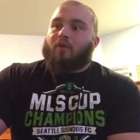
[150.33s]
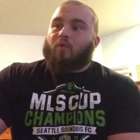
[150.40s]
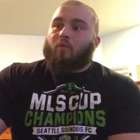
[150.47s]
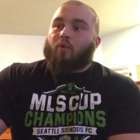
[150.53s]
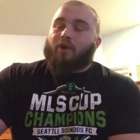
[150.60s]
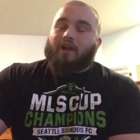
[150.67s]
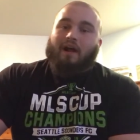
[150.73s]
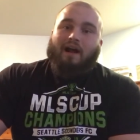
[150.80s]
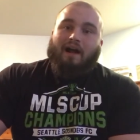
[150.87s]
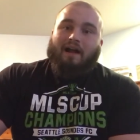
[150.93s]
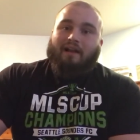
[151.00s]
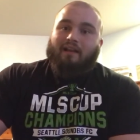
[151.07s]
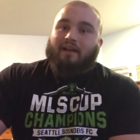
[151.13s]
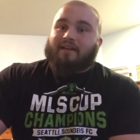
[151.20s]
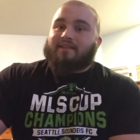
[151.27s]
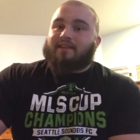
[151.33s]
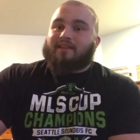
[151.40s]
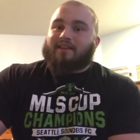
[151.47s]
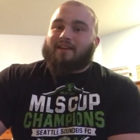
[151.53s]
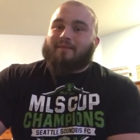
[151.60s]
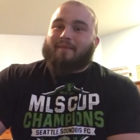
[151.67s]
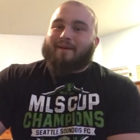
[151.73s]
what I like to
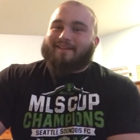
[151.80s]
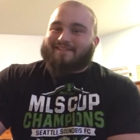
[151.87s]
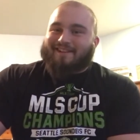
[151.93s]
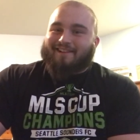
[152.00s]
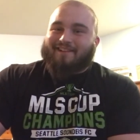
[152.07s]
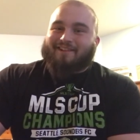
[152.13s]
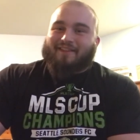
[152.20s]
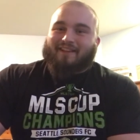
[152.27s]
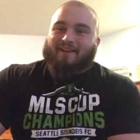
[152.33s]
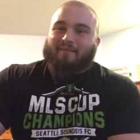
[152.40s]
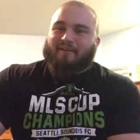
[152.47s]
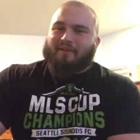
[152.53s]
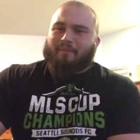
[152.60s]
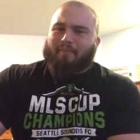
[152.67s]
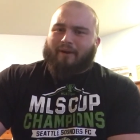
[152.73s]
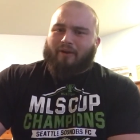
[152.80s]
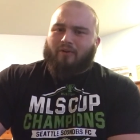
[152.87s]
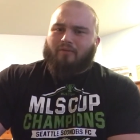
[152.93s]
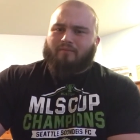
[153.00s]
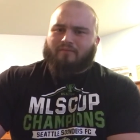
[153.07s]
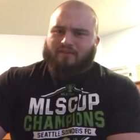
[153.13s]
think about is I like to think about a barrel